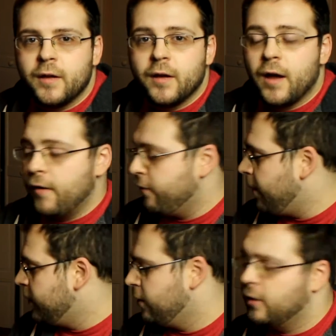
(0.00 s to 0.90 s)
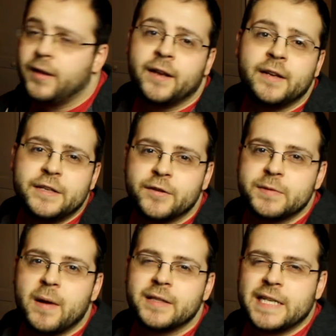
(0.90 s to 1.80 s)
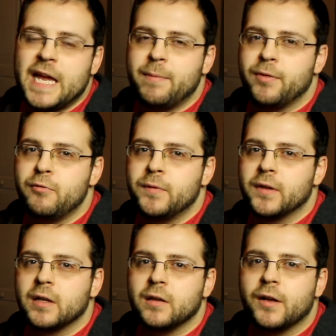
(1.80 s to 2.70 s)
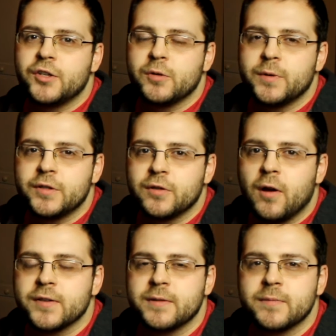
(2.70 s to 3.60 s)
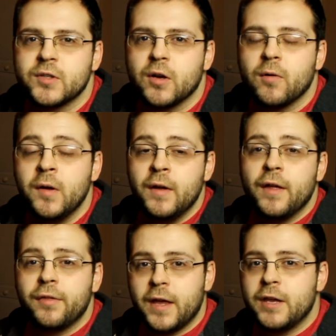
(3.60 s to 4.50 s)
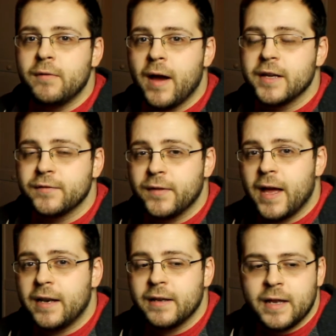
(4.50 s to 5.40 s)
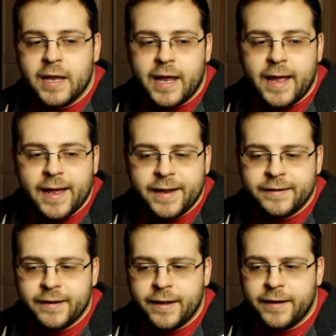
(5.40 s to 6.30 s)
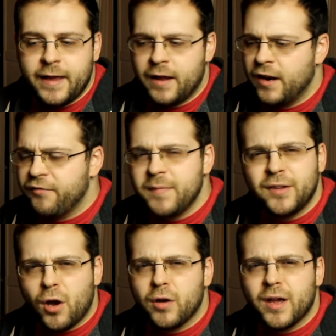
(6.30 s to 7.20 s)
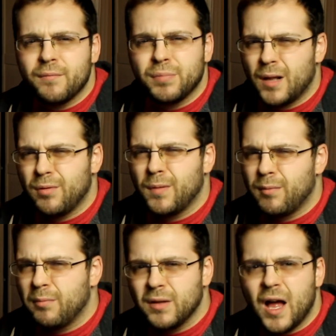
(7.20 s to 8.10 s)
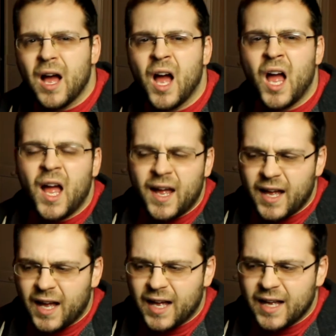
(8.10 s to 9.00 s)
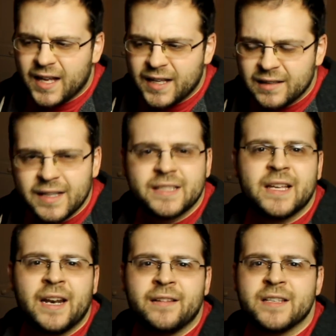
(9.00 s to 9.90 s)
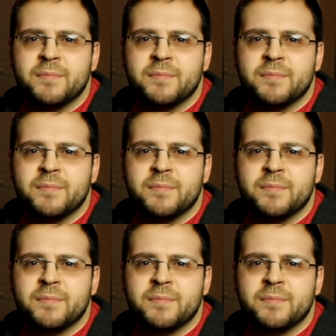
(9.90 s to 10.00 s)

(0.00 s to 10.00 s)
uh, Turtle and East Coast Mods came through in the clutch, which is awesome. So thank you guys for that. And uh, yeah, enough of me talking, blah, blah, blah, blah, blah. Let's get into this